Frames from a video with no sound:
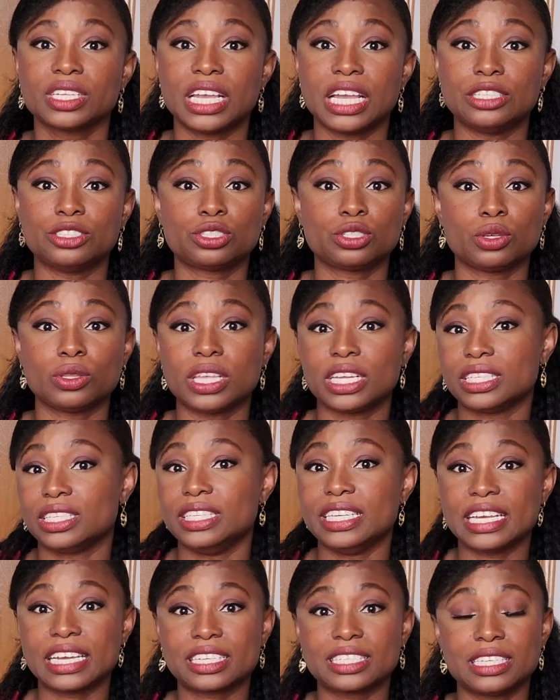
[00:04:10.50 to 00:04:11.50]
And so that
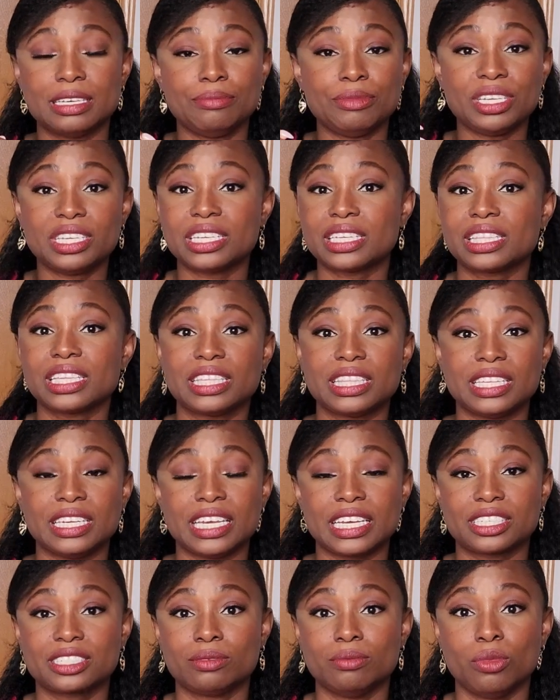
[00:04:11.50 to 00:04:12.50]
immediately the
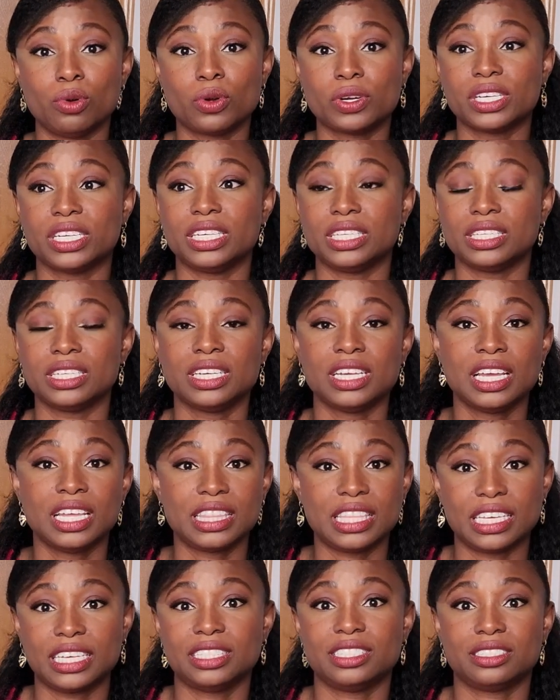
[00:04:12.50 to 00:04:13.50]
next morning,
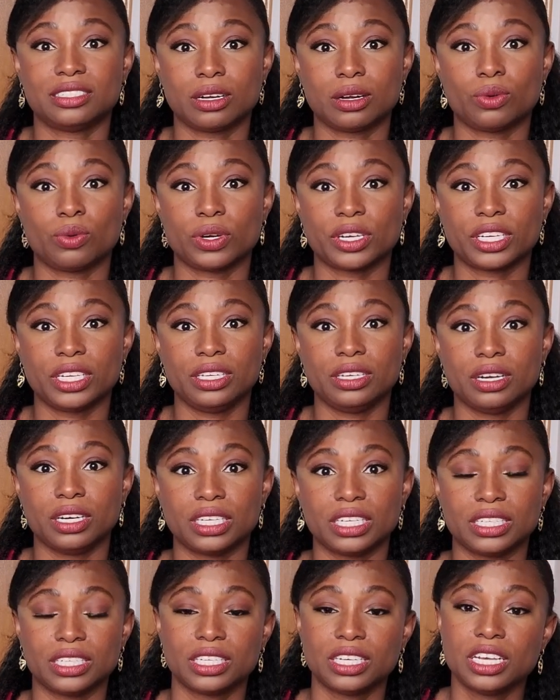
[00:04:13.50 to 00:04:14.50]
they can start working
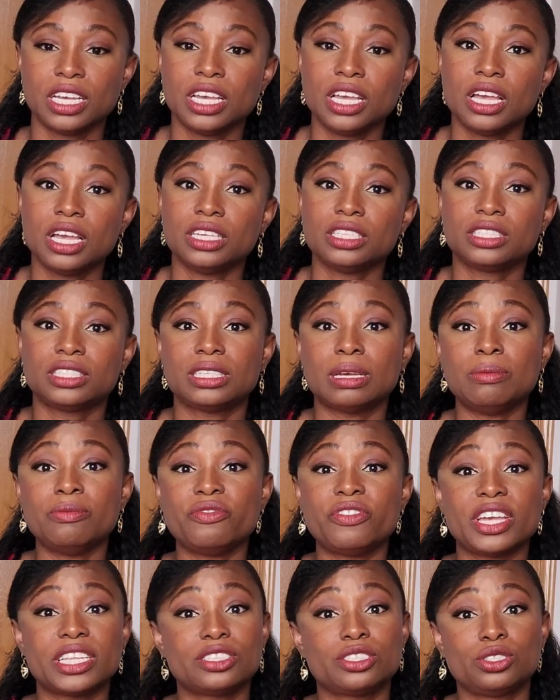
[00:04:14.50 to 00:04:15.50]
on it.
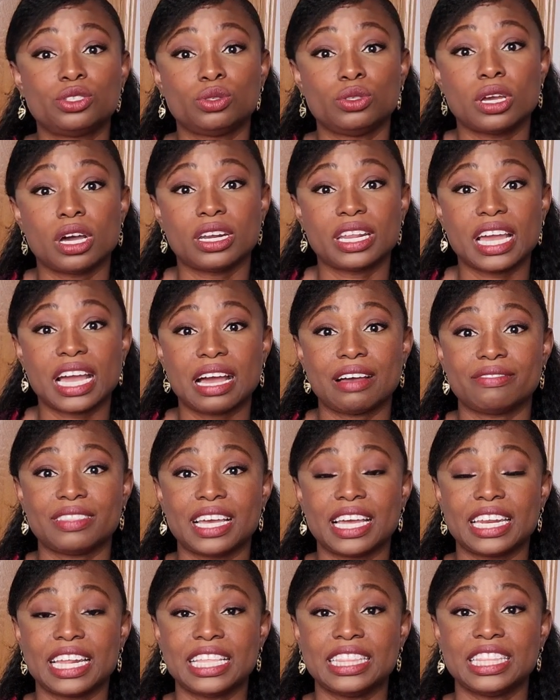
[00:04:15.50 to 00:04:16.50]
Some vets do not have
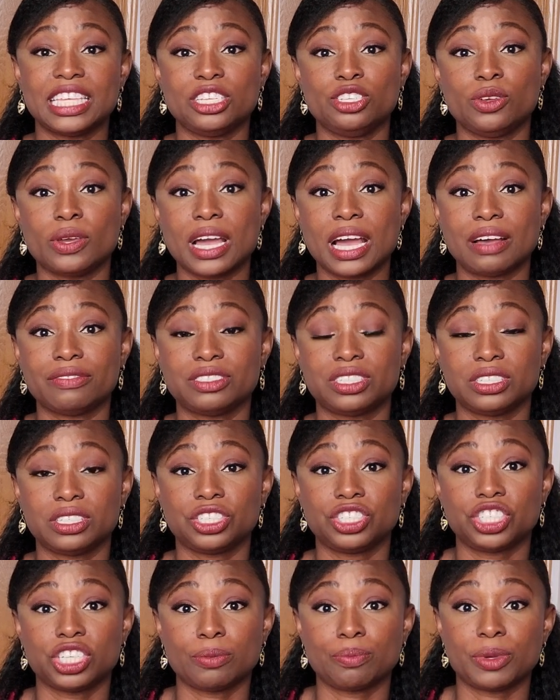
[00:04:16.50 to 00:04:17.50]
that, and then you have to
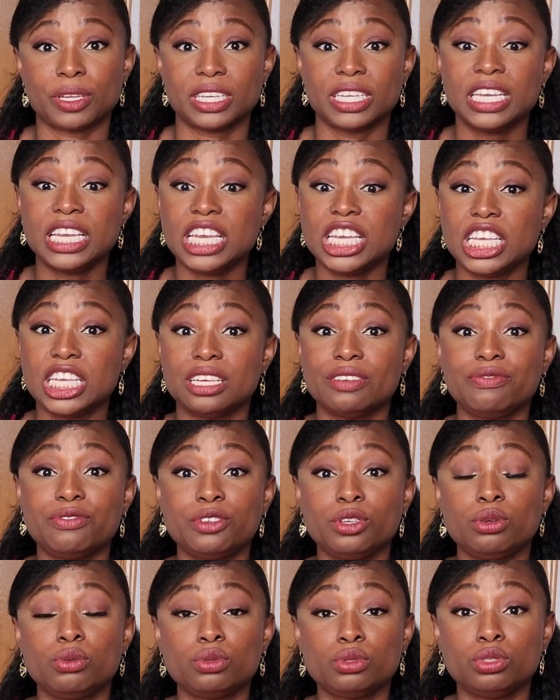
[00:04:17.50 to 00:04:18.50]
ship it. If
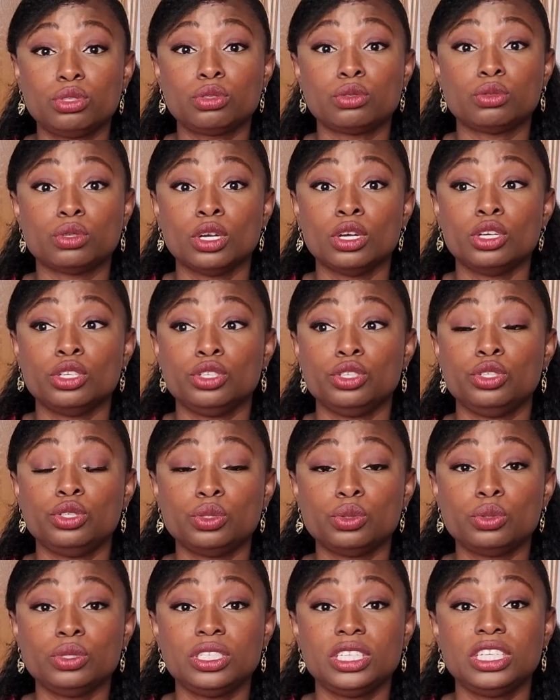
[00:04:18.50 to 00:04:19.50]
you do,
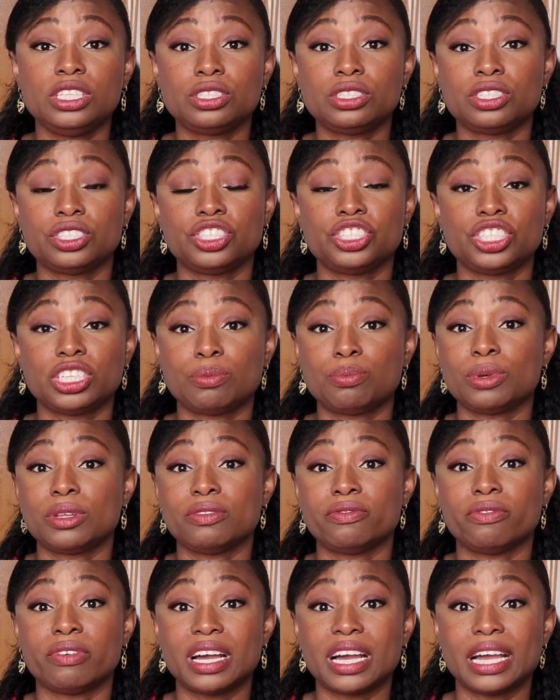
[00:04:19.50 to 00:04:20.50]
you need to ship
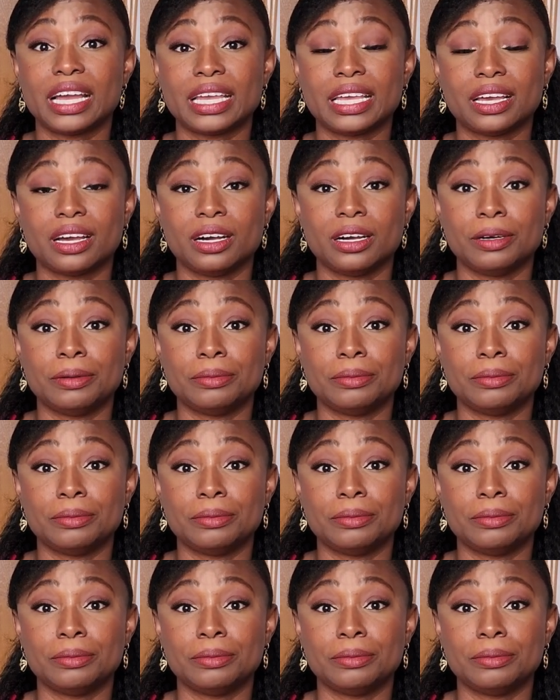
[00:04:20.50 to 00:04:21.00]
it by